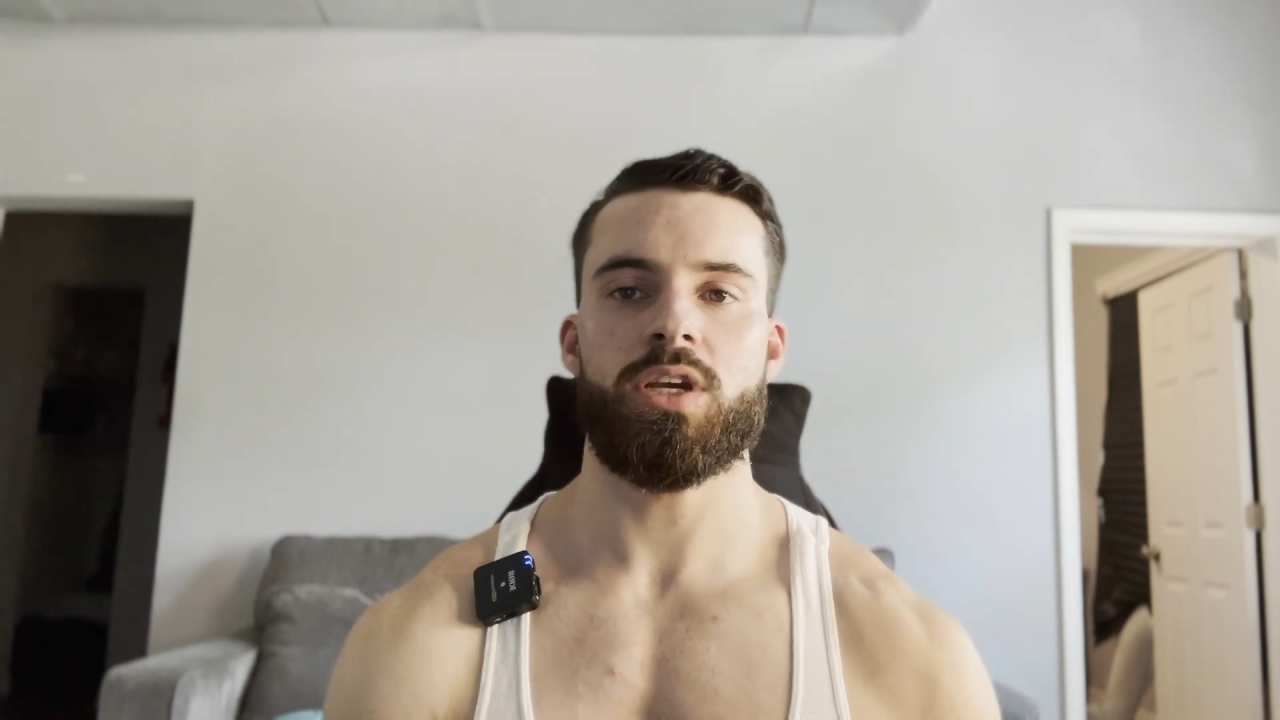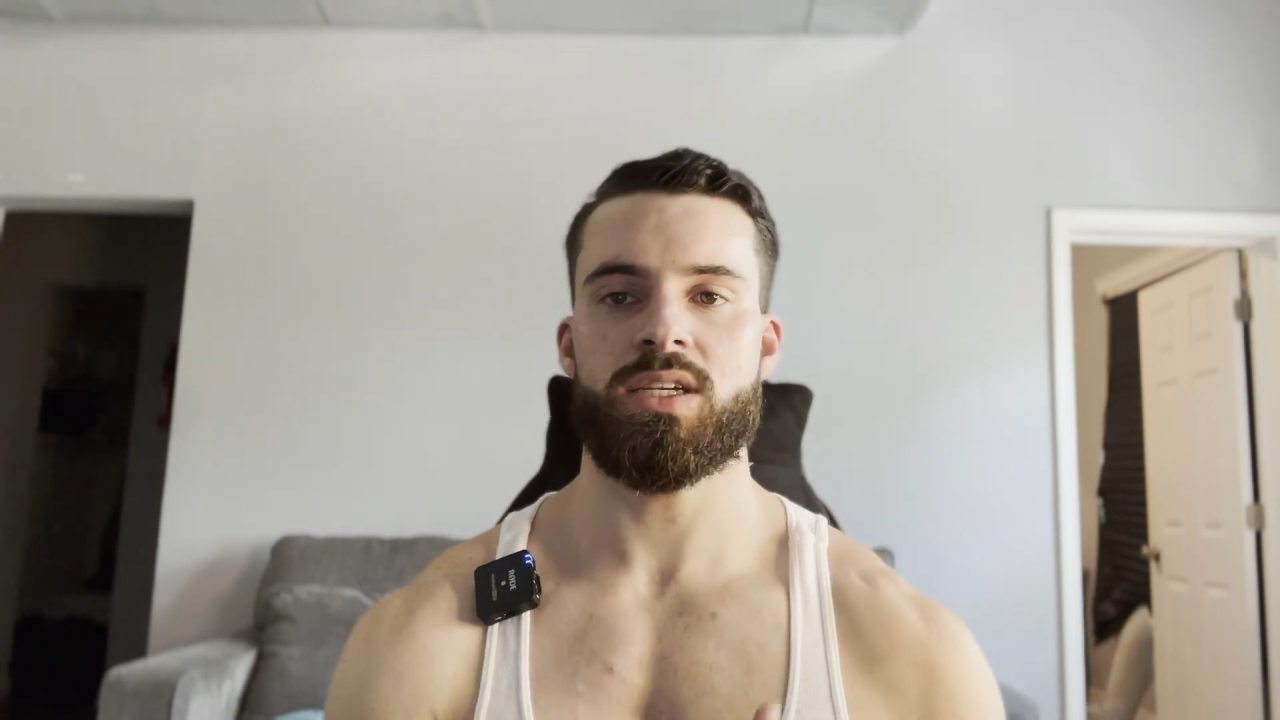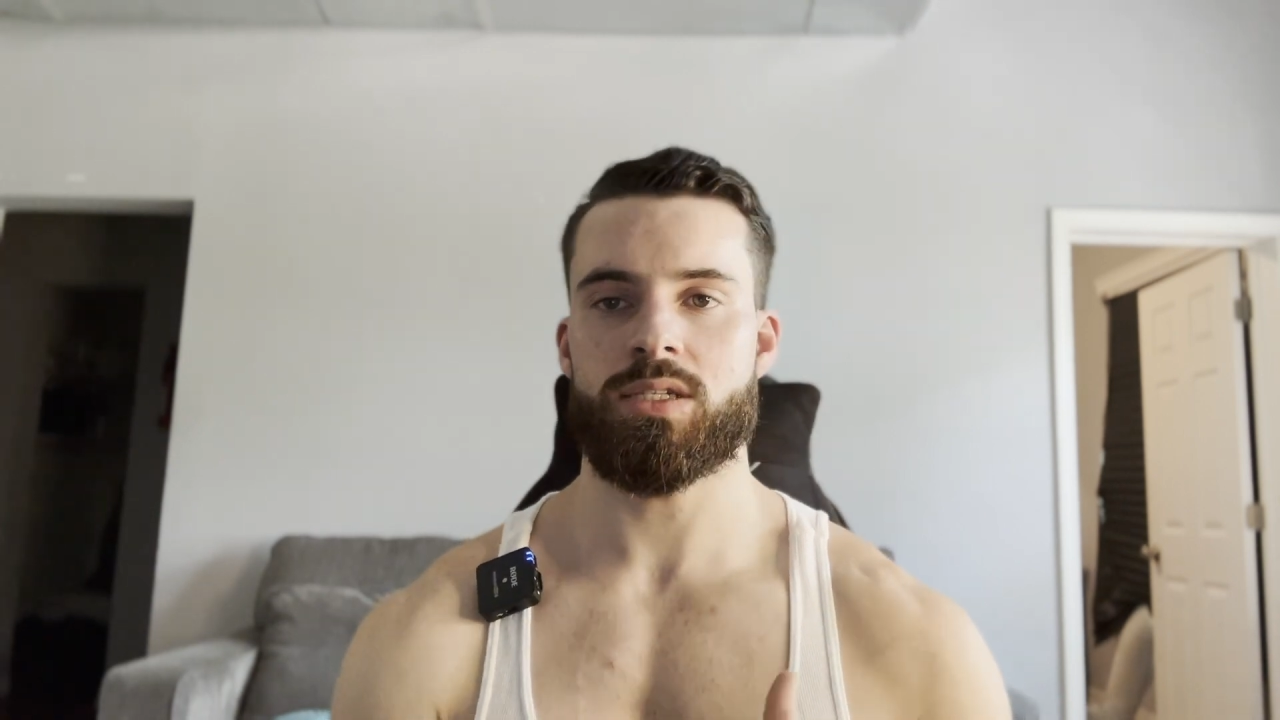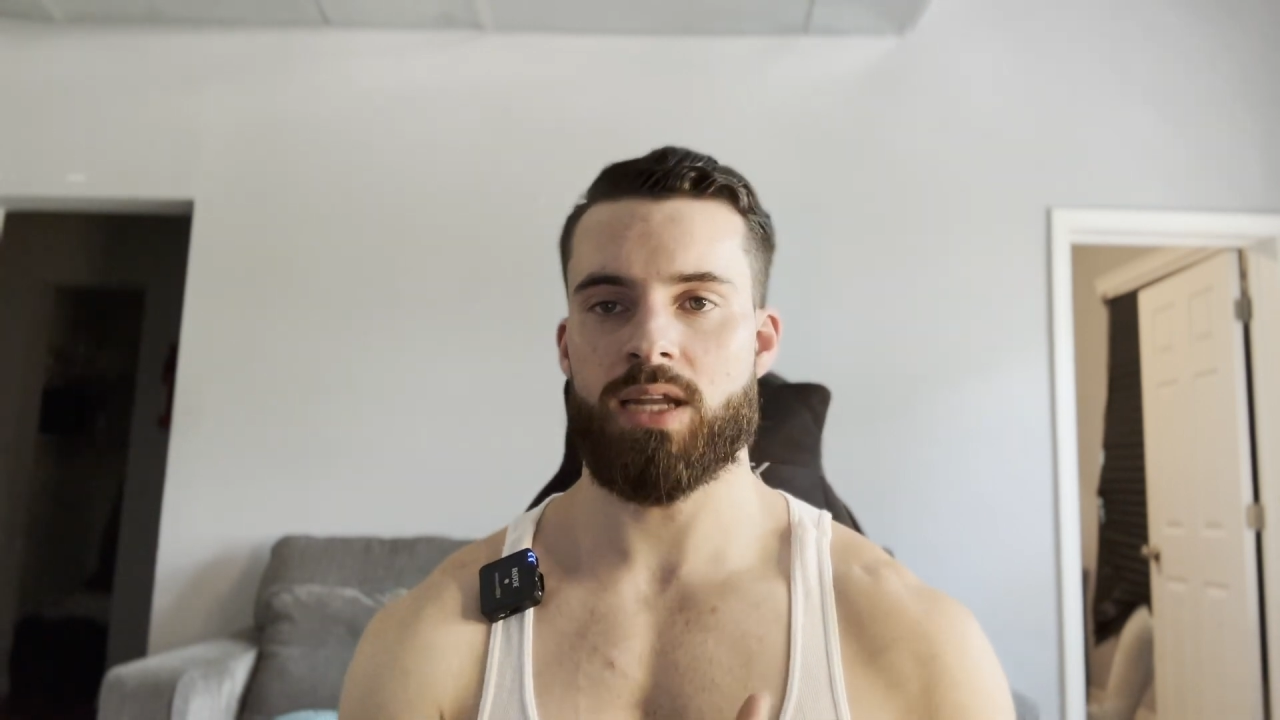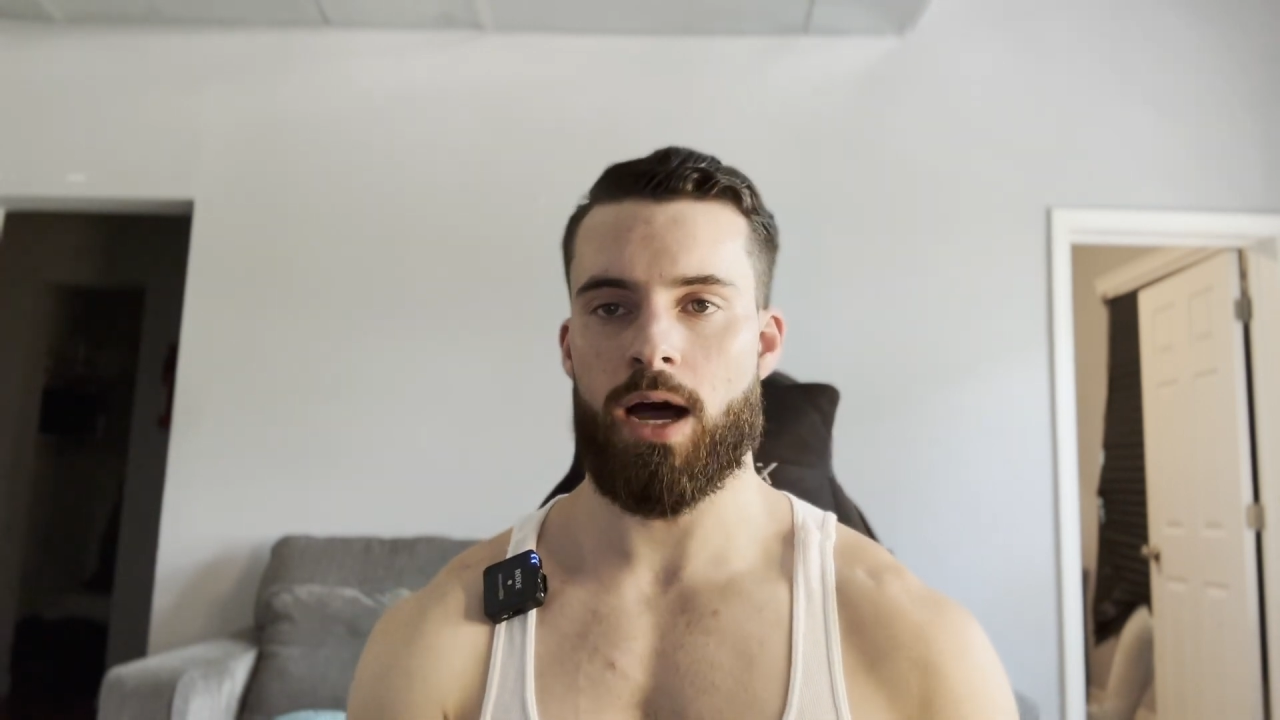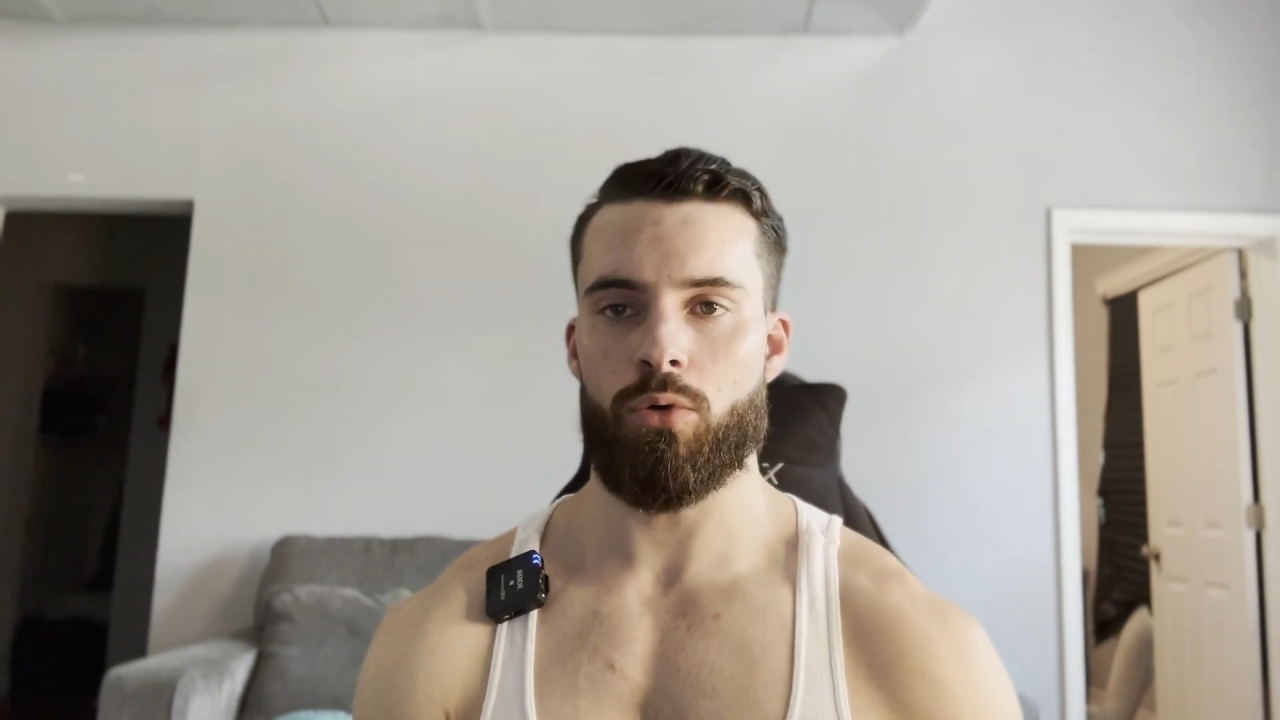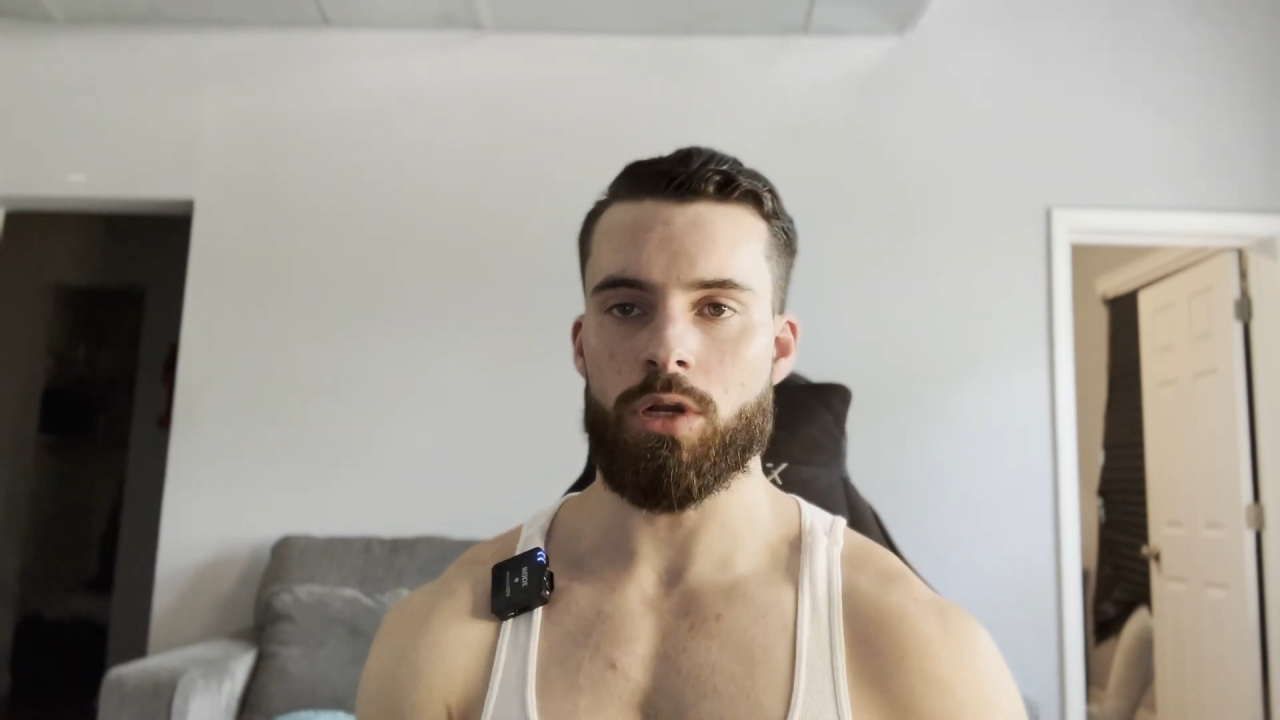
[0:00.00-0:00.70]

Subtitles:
is now an